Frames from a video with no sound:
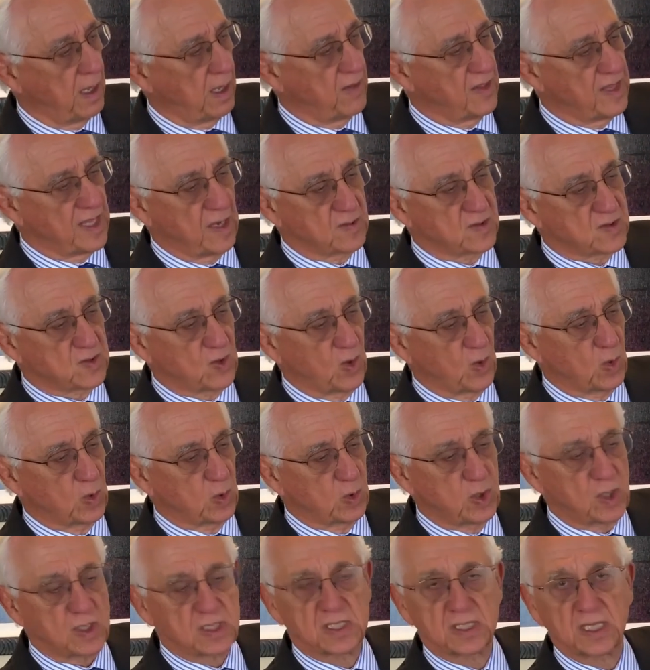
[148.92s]
The
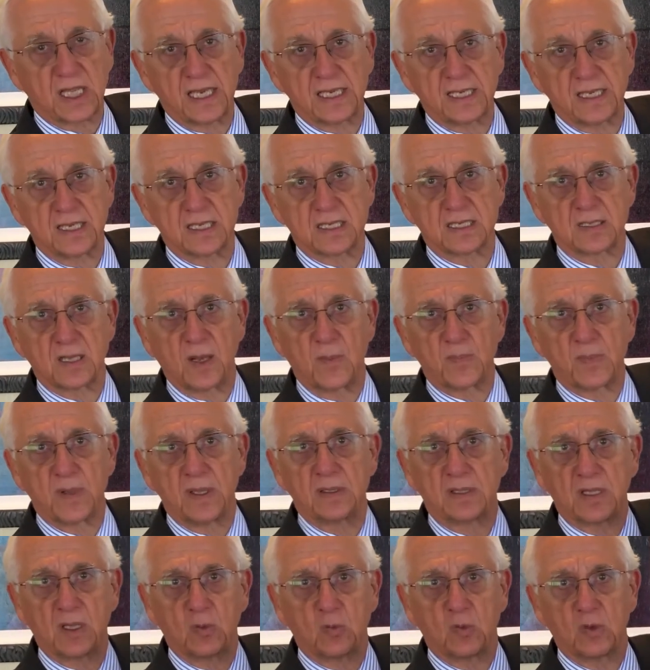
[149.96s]
outsole looks like it's
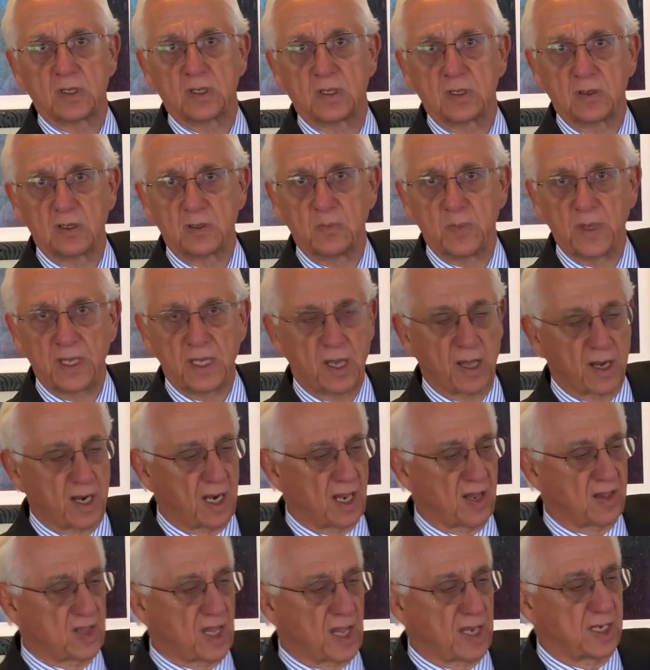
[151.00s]
something that could be on
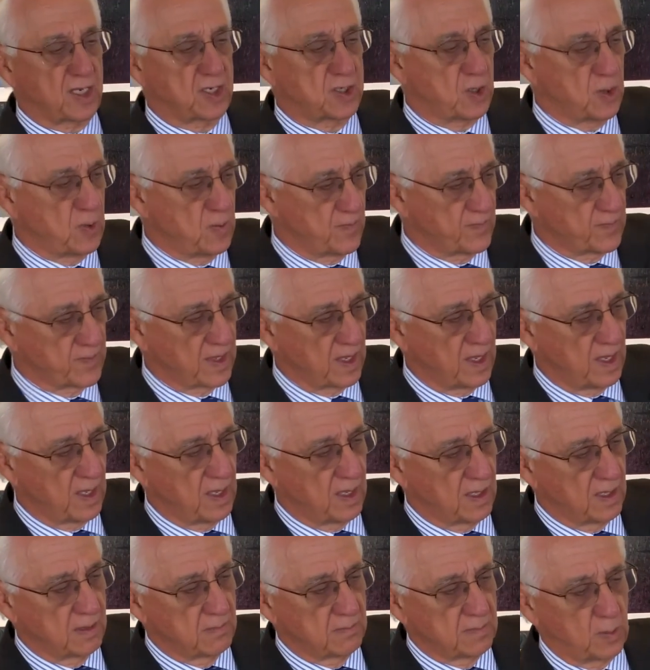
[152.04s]
an athletic shoe.
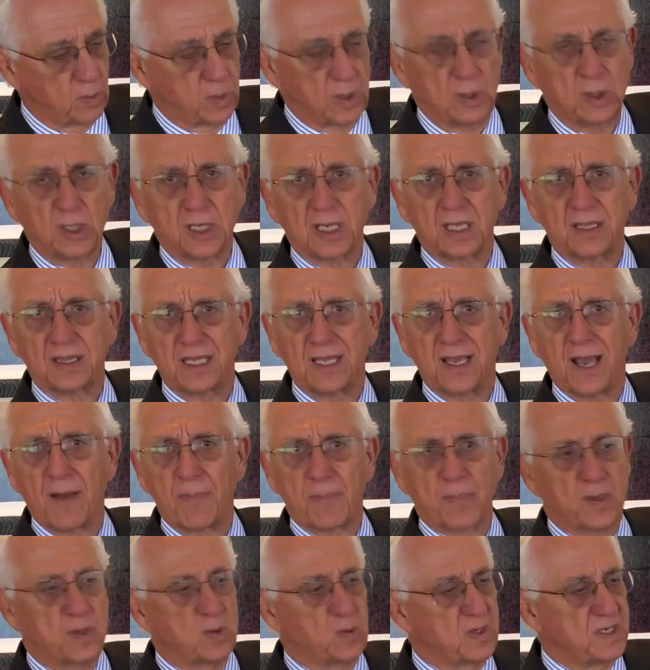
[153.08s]
When we look at the
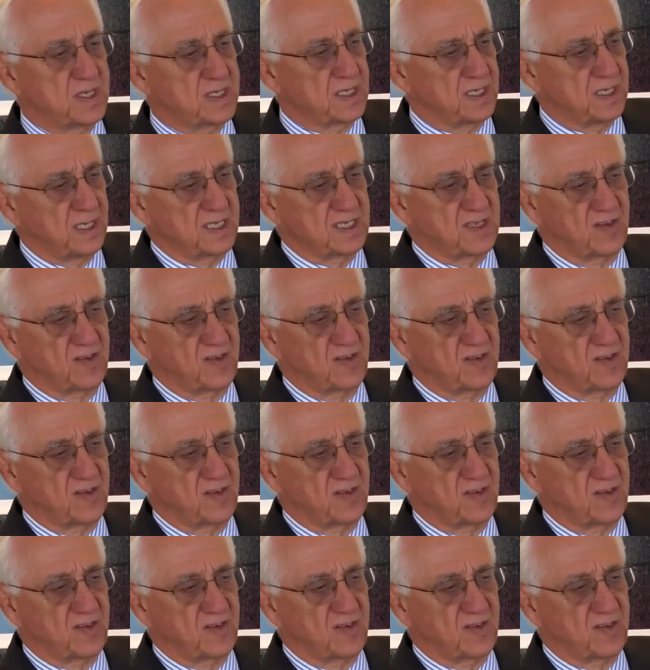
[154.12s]
upper, we see